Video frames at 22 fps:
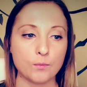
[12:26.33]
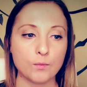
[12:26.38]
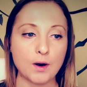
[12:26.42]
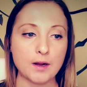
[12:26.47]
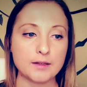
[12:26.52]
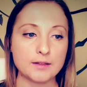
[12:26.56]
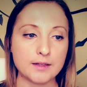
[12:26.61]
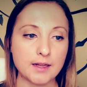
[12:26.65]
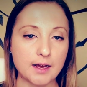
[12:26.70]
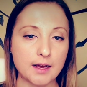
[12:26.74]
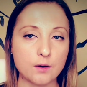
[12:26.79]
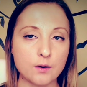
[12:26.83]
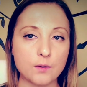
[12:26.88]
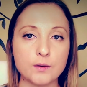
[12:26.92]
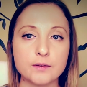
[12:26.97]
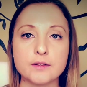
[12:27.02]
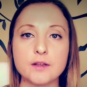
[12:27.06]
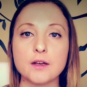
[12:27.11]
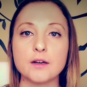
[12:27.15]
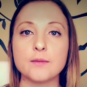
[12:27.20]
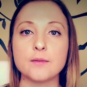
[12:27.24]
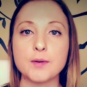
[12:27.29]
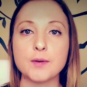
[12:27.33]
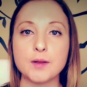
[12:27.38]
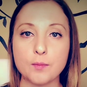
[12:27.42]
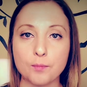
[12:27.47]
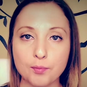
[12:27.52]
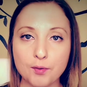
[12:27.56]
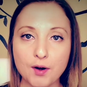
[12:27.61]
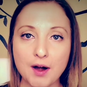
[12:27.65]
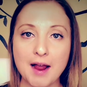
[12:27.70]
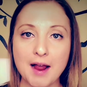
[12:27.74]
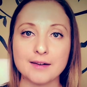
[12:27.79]
right now it's going to be
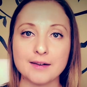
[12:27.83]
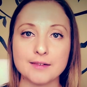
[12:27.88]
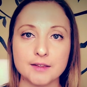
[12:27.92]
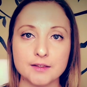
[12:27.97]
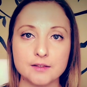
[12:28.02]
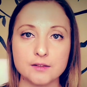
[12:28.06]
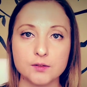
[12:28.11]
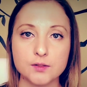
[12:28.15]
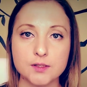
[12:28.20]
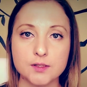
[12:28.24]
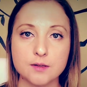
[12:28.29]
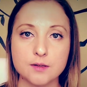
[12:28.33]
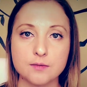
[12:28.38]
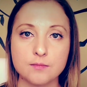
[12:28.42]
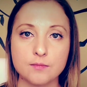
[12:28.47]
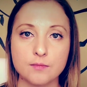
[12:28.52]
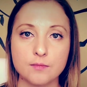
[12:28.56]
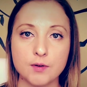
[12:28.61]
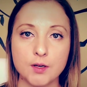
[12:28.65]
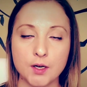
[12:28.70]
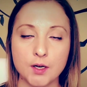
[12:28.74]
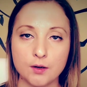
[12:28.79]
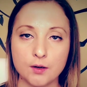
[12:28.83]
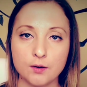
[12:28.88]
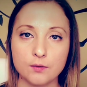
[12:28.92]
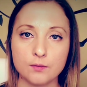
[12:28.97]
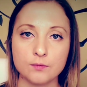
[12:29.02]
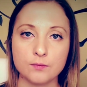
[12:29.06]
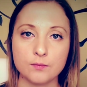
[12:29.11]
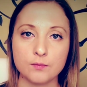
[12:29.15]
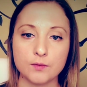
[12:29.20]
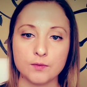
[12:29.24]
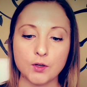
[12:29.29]
a practice, you
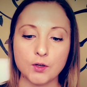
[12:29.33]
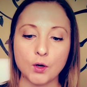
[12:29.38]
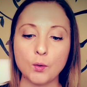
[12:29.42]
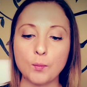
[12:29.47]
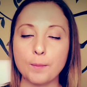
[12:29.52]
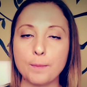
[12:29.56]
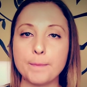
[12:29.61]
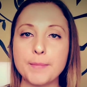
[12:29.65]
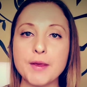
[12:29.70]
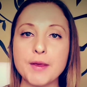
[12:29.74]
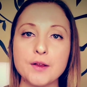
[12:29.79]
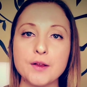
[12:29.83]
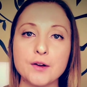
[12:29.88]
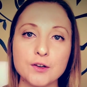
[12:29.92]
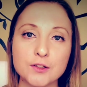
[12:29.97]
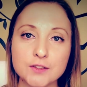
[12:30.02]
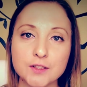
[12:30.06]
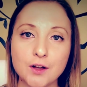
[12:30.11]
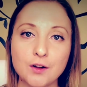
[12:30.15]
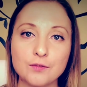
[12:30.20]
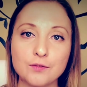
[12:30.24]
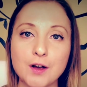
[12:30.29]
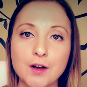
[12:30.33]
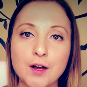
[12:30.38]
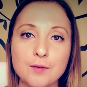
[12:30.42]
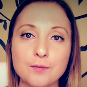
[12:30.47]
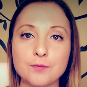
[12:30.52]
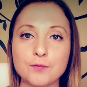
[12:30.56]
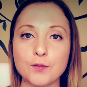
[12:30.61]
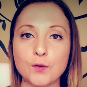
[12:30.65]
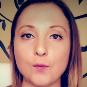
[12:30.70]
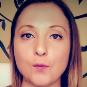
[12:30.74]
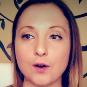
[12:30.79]
know? Don't beat yourself
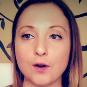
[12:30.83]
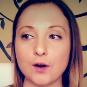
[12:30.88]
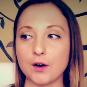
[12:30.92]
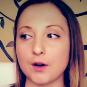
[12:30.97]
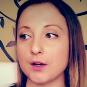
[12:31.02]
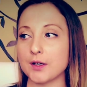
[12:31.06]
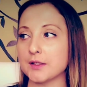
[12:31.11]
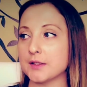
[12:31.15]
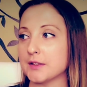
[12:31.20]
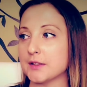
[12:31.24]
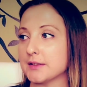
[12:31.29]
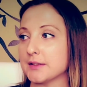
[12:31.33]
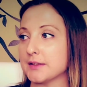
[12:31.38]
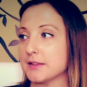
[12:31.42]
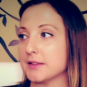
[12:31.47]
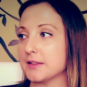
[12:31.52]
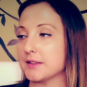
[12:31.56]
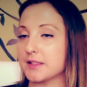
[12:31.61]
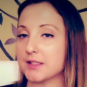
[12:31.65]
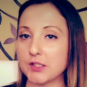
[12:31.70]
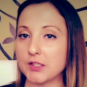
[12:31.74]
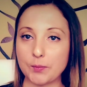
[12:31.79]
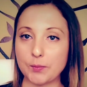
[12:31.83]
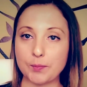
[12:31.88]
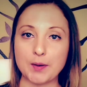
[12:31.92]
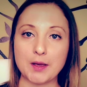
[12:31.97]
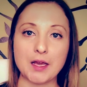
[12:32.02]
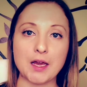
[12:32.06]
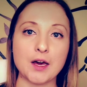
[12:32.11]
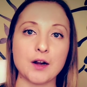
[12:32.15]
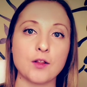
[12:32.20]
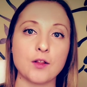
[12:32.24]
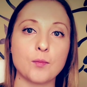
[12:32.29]
up for
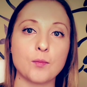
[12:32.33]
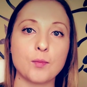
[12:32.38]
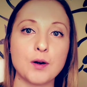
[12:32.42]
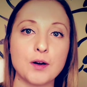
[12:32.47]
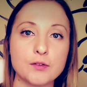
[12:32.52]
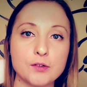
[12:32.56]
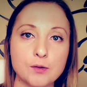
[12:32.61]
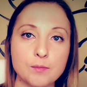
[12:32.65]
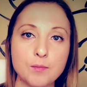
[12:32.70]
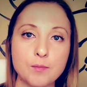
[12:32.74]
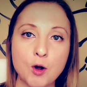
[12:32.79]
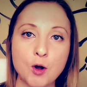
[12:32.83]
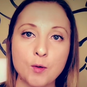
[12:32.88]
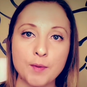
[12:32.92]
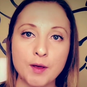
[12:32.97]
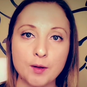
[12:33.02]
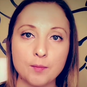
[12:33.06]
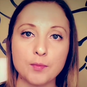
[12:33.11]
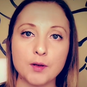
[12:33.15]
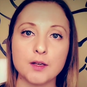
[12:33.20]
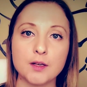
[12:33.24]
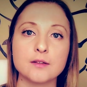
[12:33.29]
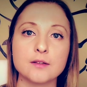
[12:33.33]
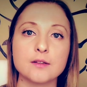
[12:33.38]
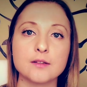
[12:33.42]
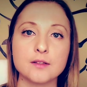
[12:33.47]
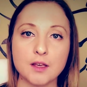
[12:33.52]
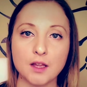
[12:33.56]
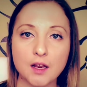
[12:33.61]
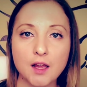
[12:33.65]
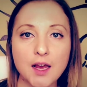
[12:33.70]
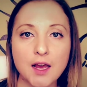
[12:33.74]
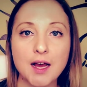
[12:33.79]
slipping out of the present moment, because
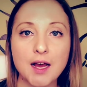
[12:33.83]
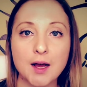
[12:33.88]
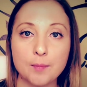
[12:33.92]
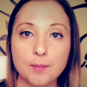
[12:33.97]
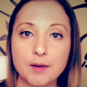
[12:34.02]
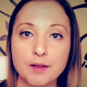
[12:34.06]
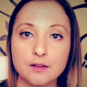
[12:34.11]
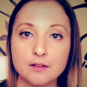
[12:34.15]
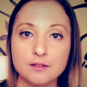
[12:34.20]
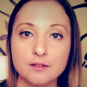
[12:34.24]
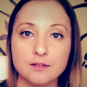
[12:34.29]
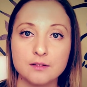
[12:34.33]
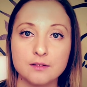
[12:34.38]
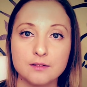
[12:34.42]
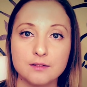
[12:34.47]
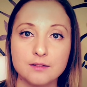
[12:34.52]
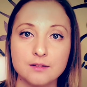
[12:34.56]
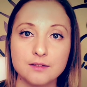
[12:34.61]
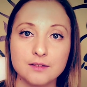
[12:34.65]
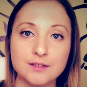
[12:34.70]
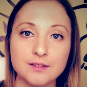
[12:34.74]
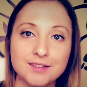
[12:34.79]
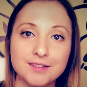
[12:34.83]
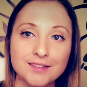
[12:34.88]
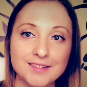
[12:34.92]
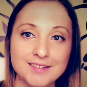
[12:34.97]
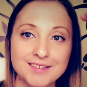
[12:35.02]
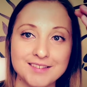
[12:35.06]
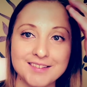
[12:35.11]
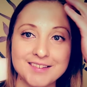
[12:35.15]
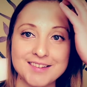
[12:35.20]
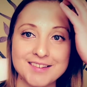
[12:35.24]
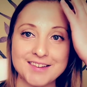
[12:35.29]
it's going to happen,
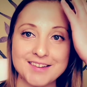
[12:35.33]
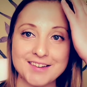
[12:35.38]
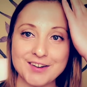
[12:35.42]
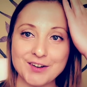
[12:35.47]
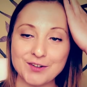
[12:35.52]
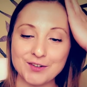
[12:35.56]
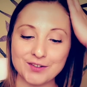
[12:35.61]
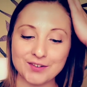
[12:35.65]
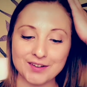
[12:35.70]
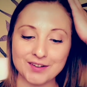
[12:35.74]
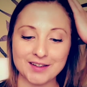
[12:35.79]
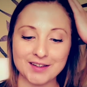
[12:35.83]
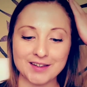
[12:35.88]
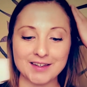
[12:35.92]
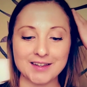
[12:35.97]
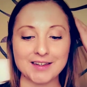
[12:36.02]
you know?